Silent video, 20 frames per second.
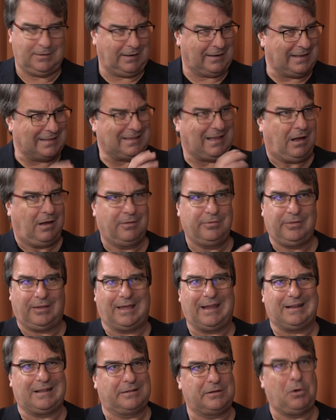Got to get the
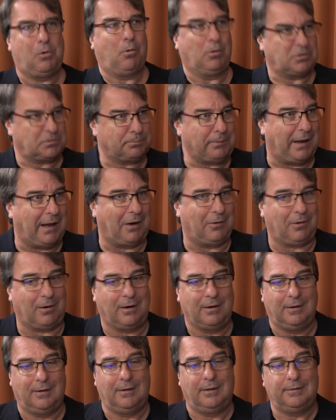got to get the
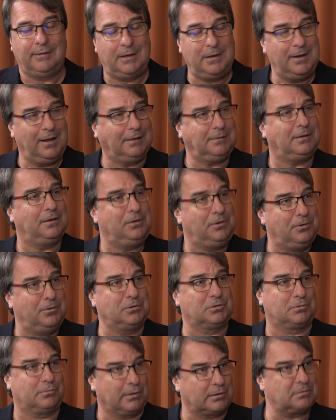horsepower. Then you got the
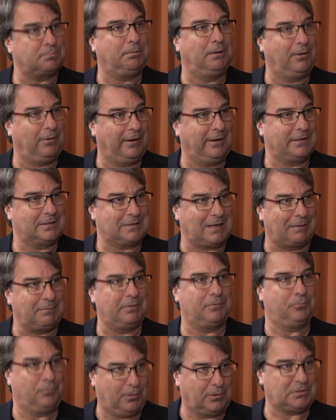user experience side
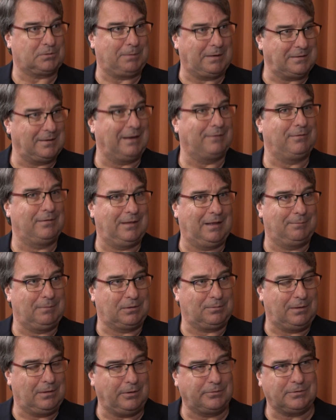with workspace and everything in
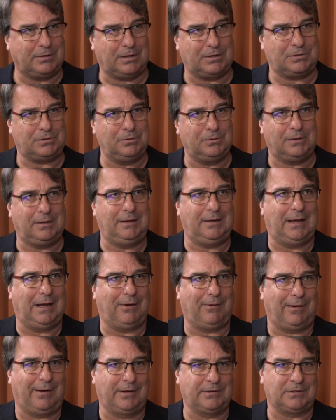between. Those two key
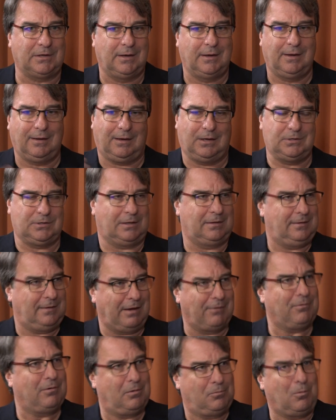areas because
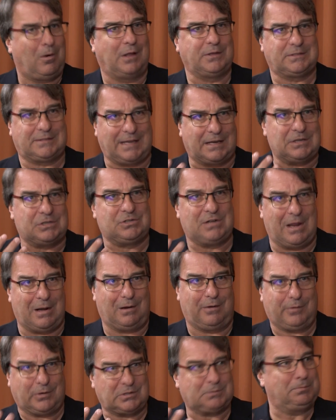everyone wants that
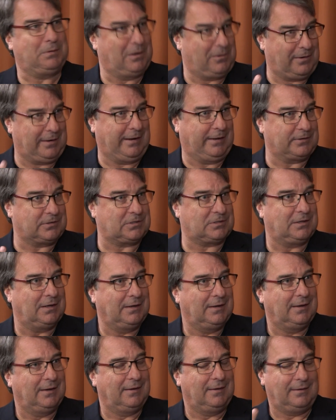generative experience.
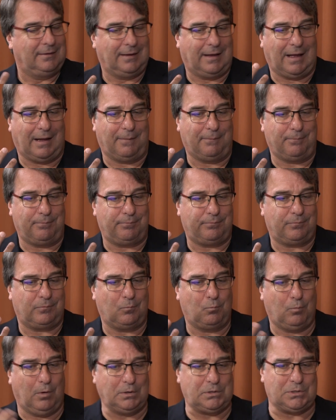Um,
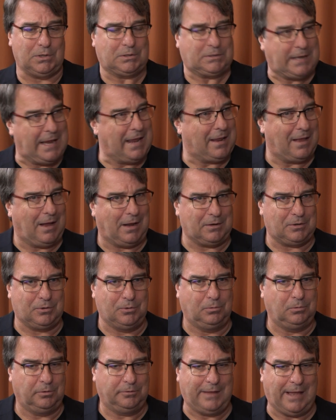what's your take on
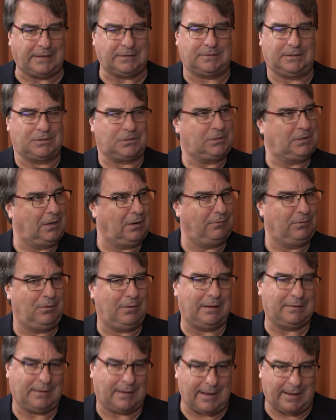Google Next this year? If
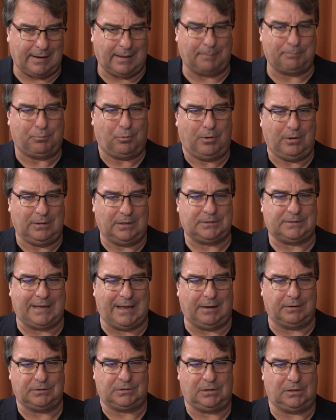you had to kind of boil it
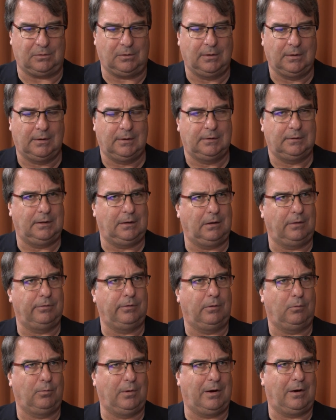down to, you know,
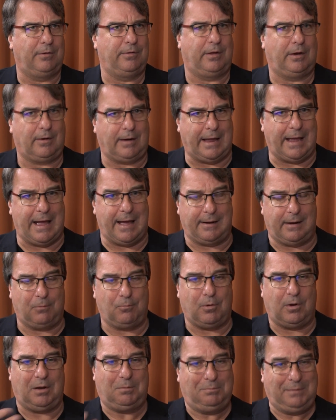the, where they're at
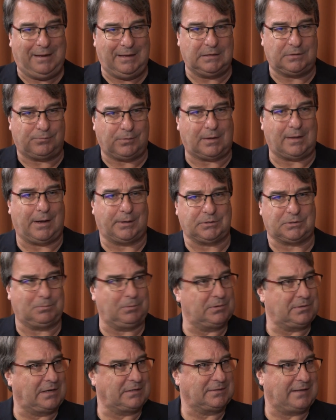and what it means for
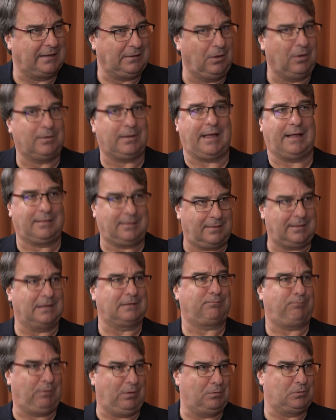customers as they look at
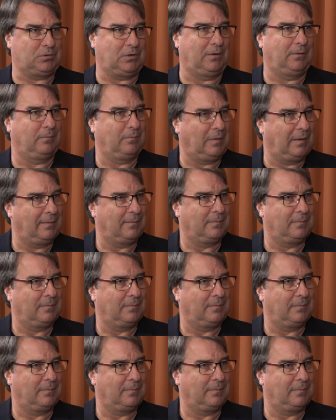this future.